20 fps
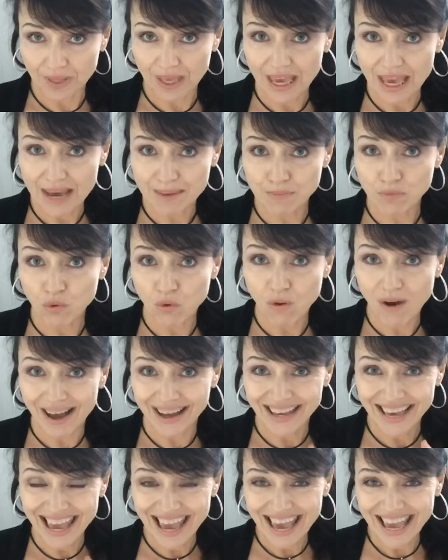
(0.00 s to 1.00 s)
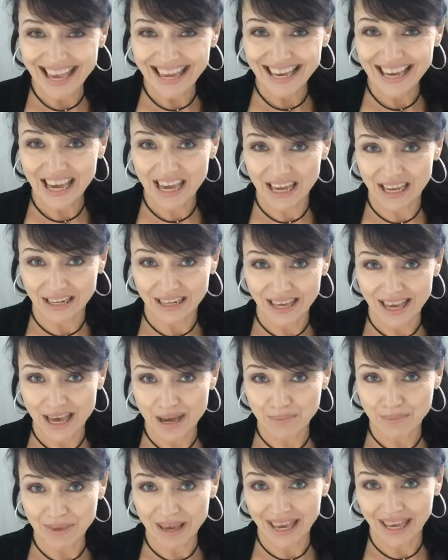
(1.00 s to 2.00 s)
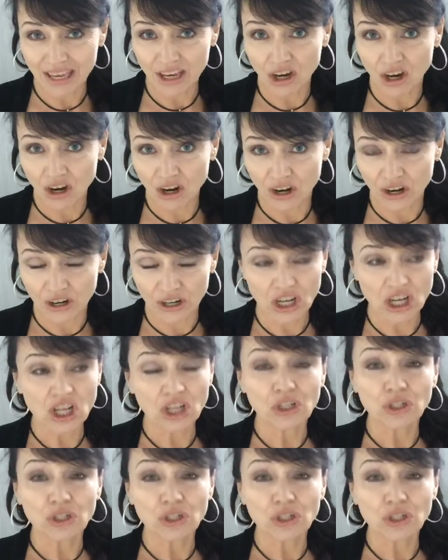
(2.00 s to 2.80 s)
M Y A N M A R.